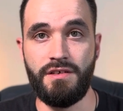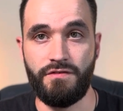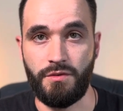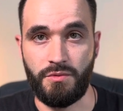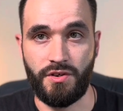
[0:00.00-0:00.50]

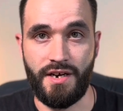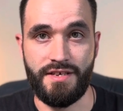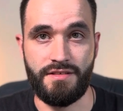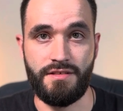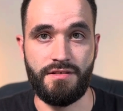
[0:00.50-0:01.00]
from
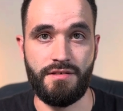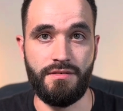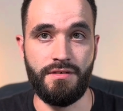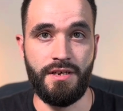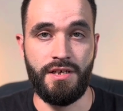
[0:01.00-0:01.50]
Christ. And
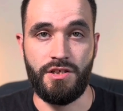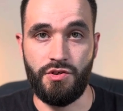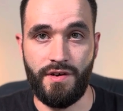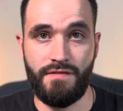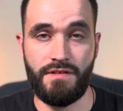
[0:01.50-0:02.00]
so
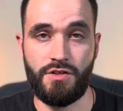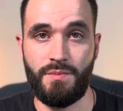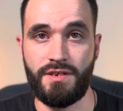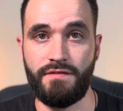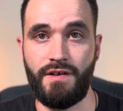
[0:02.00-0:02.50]
you have the
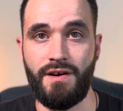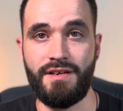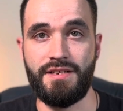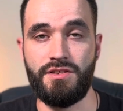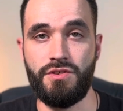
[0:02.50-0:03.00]
Spirit of
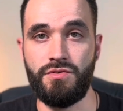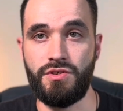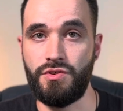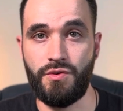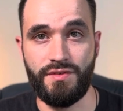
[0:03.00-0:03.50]
God in you.
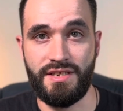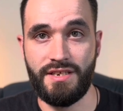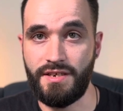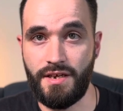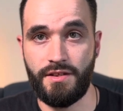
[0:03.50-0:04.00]
You don't
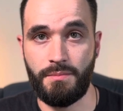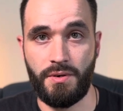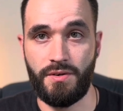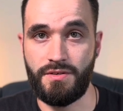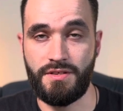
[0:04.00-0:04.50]
need another
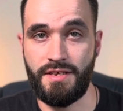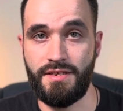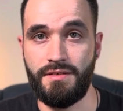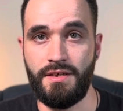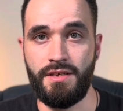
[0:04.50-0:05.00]

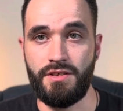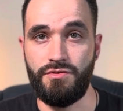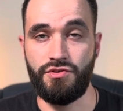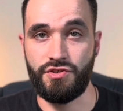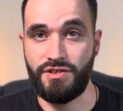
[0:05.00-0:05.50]
person.
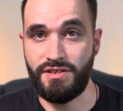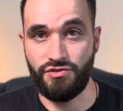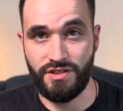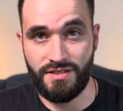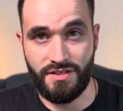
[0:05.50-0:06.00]
You just need
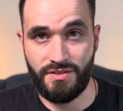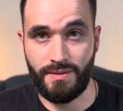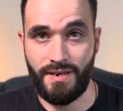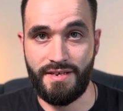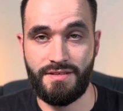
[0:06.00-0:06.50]
Jesus
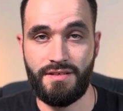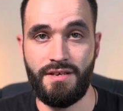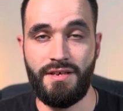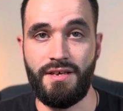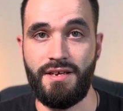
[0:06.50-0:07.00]
Christ.
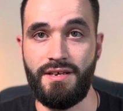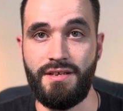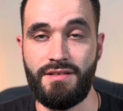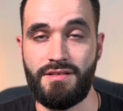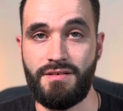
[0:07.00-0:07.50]

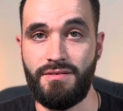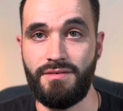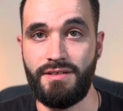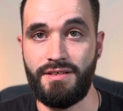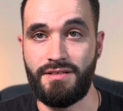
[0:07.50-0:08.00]
And
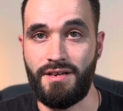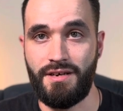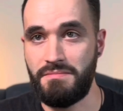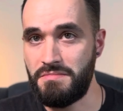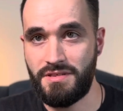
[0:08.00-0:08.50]
so it's
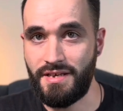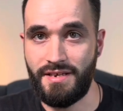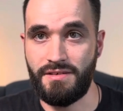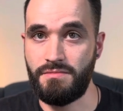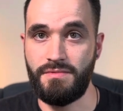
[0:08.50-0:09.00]
not
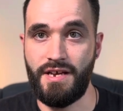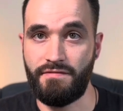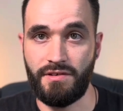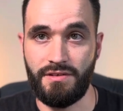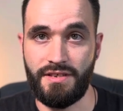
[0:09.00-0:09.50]
saying
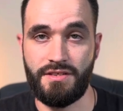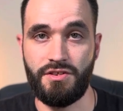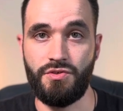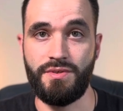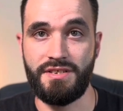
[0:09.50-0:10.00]
never
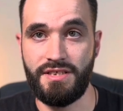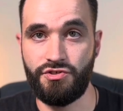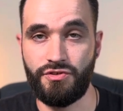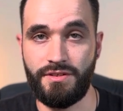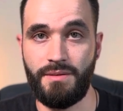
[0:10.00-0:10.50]
listen to a
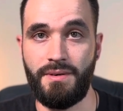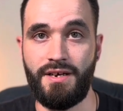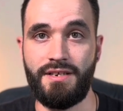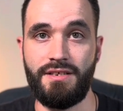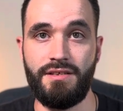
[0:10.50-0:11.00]
teacher in the
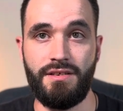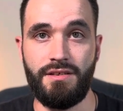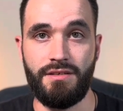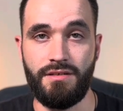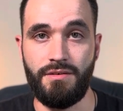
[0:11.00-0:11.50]
body,
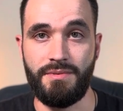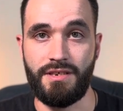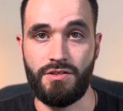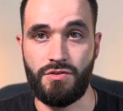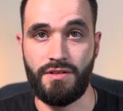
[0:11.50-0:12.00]
you know,
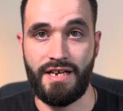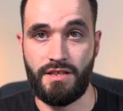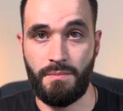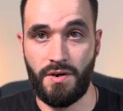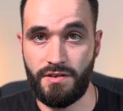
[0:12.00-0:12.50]
because
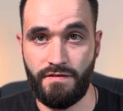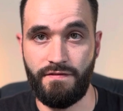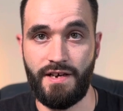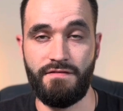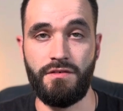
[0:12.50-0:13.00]
that's a part of the
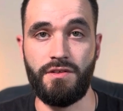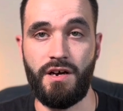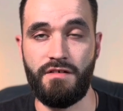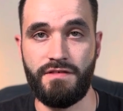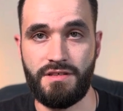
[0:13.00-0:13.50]
fivefold
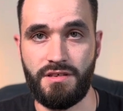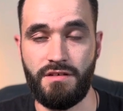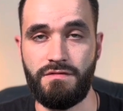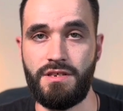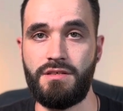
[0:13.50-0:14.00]
office
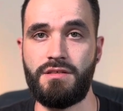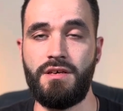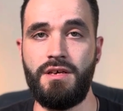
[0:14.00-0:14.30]
giftings,